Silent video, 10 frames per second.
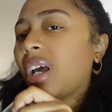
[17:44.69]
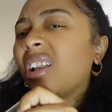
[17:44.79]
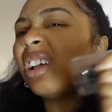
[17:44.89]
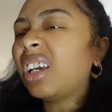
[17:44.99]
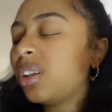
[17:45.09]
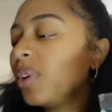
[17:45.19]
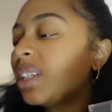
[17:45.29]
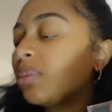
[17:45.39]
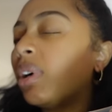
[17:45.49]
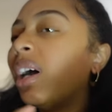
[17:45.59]
I like the way it
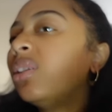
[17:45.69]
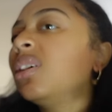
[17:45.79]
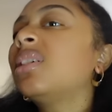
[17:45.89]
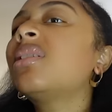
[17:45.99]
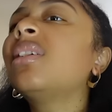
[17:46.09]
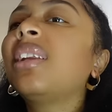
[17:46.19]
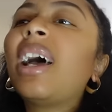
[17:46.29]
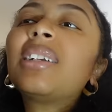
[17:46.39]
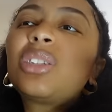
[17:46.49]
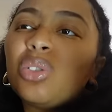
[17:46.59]
smells. It doesn't
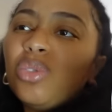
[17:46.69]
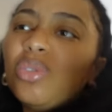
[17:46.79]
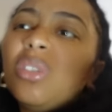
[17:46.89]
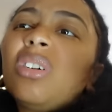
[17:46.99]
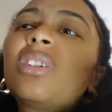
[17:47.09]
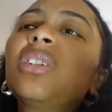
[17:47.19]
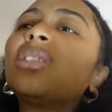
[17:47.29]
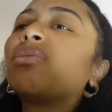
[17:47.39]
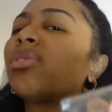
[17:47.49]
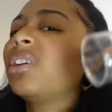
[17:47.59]
last too, too long because it's
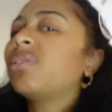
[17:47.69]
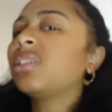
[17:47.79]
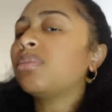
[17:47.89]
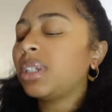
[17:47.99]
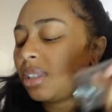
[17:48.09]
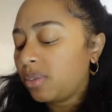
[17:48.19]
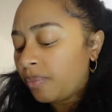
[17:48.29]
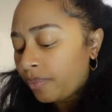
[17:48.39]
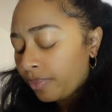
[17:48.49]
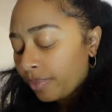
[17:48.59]
a fragrance mist.
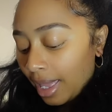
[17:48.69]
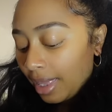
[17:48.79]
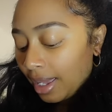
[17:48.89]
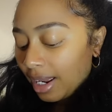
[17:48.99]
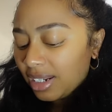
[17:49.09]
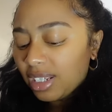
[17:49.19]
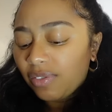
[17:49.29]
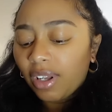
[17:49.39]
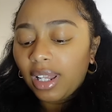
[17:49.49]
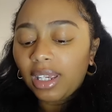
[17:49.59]
And then I just
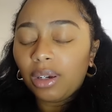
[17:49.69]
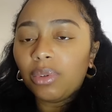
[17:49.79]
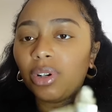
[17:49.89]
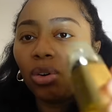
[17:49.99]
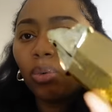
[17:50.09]
felt like it would go